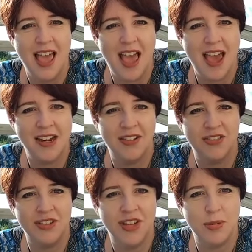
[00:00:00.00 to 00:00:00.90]
And I have
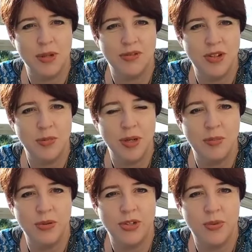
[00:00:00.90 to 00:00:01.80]
a couple of new
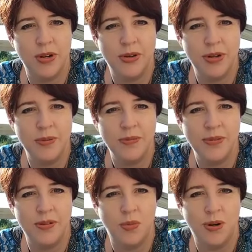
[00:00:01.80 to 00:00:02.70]
people to welcome.
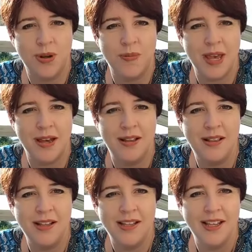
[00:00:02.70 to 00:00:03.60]
Welcome,
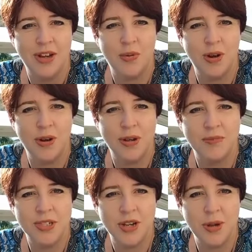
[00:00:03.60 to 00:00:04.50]
Elle.
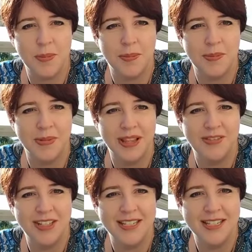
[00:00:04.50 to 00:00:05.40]
Welcome, Tom.
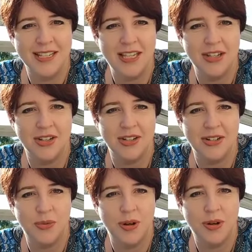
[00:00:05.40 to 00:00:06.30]
Lovely to see you.
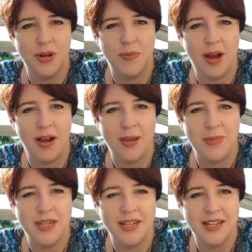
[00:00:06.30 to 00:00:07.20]
Welcome,
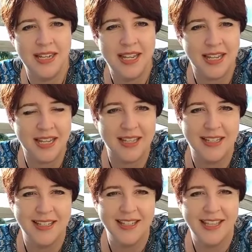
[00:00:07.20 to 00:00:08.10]
Hyman Nick.
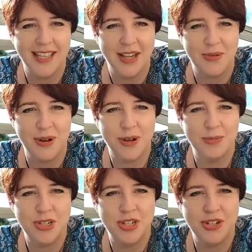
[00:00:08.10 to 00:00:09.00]

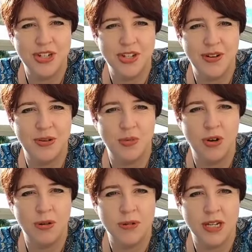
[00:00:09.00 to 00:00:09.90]
Welcome to you too, and
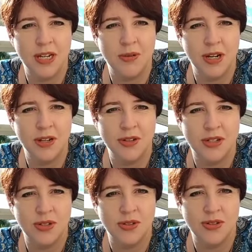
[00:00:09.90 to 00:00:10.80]
welcome to anyone else
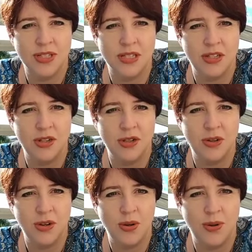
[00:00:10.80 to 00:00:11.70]
who's
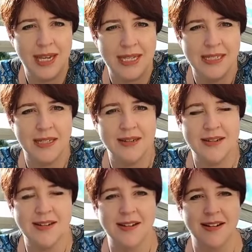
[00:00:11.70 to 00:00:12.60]
new who
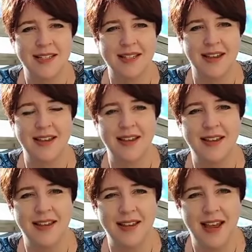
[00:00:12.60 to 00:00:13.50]
isn't saying
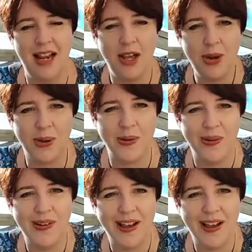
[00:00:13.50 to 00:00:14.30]
hello.